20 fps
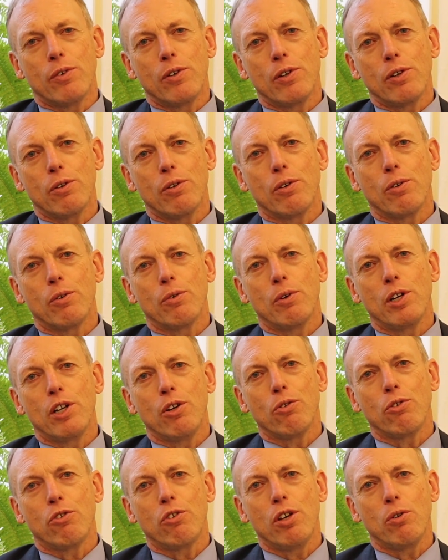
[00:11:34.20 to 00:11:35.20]

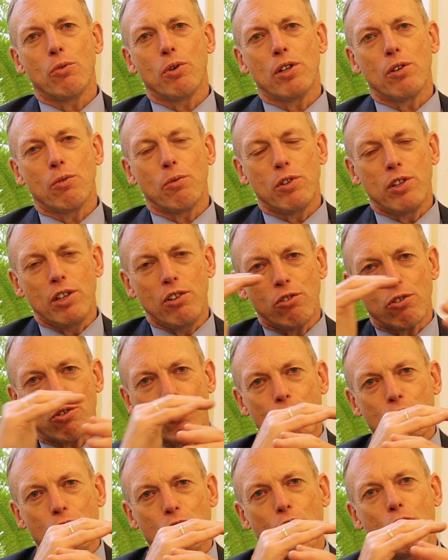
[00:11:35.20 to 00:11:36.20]
When these
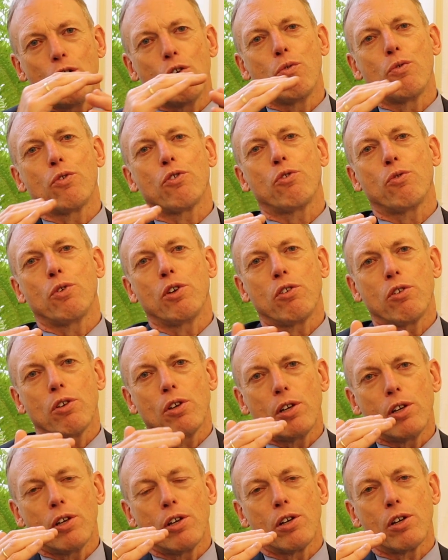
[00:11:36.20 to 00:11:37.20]
crossovers
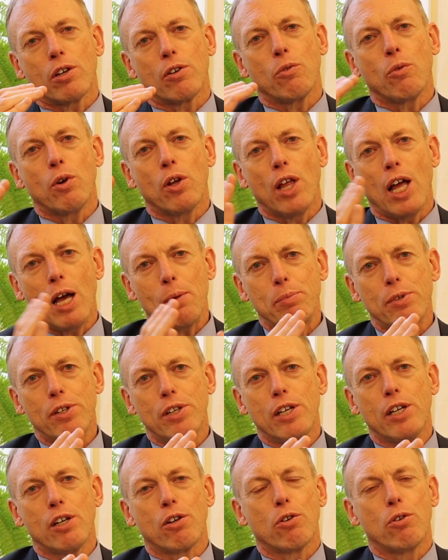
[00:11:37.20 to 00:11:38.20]
will
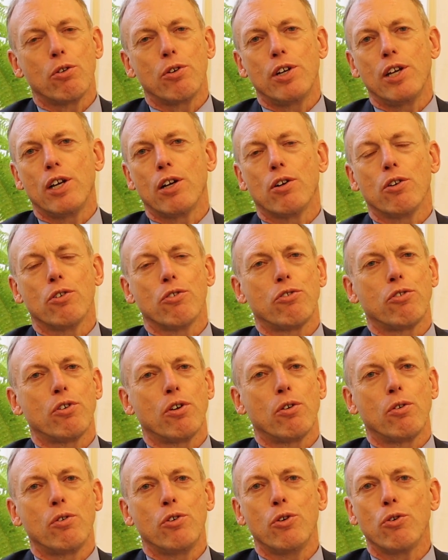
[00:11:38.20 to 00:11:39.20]
happen, including
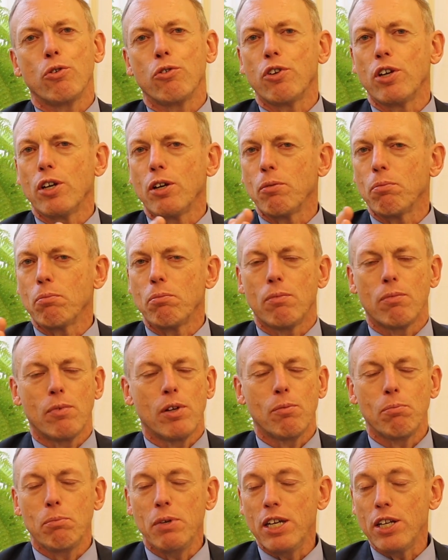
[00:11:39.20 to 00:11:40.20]
also
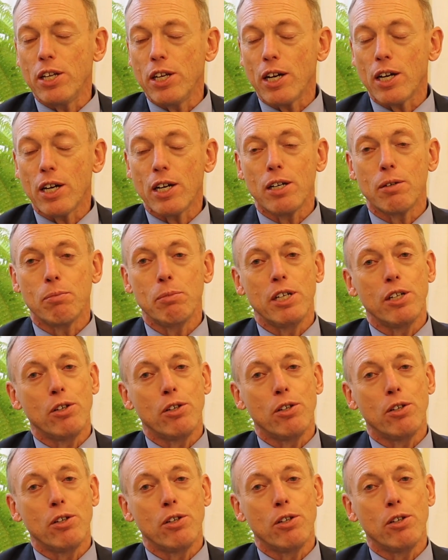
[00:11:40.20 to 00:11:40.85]
using media